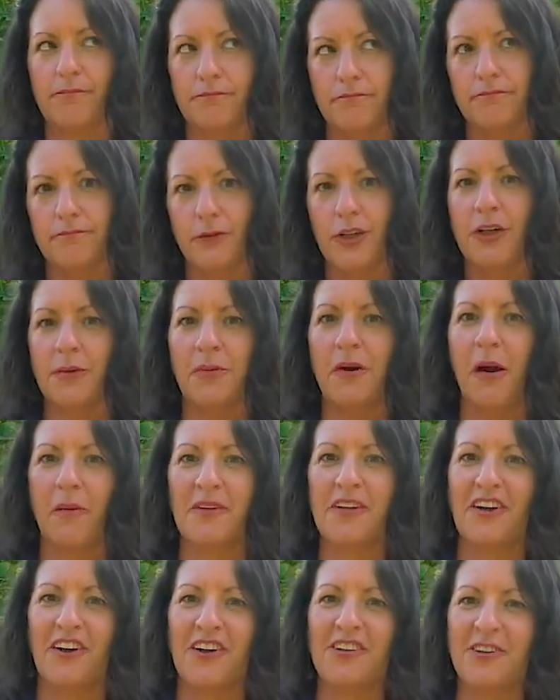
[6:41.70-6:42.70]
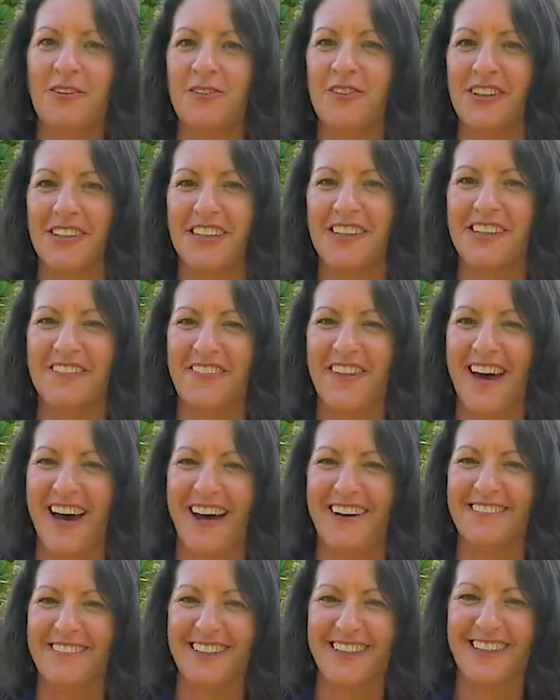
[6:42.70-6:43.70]
We could probably all use a little of
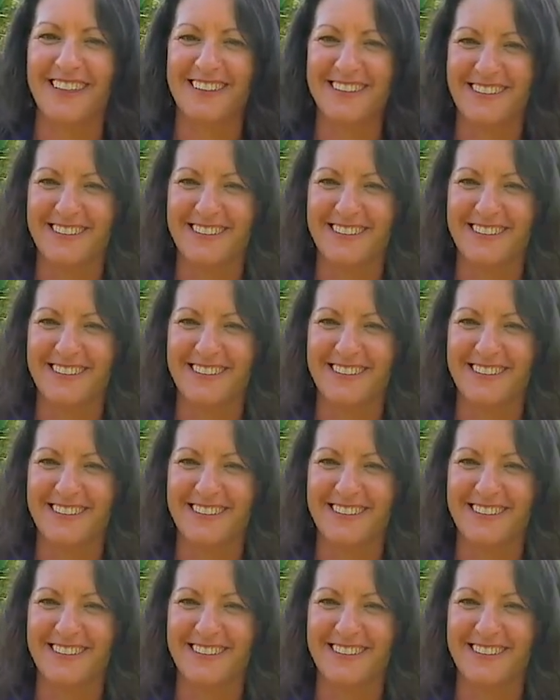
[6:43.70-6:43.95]
that, right?